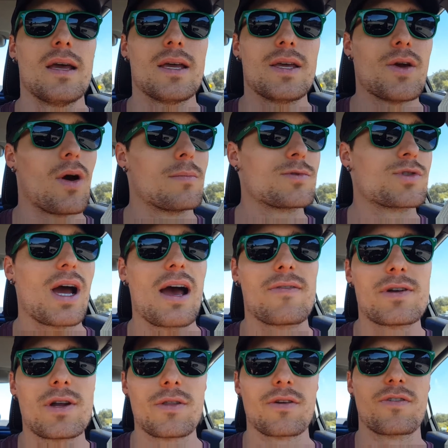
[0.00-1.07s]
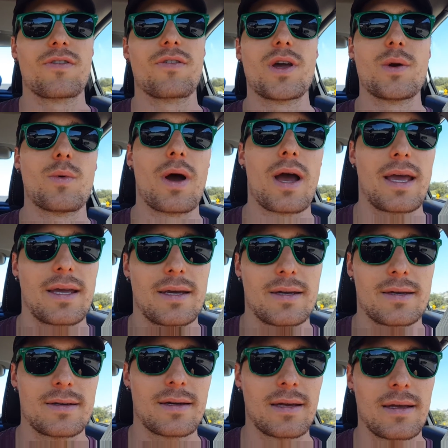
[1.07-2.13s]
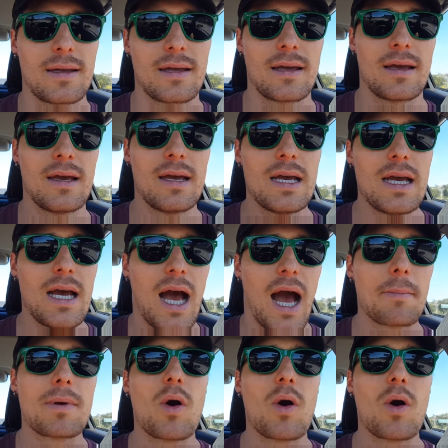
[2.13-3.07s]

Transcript: you know, I'm driving on the freeway, I'm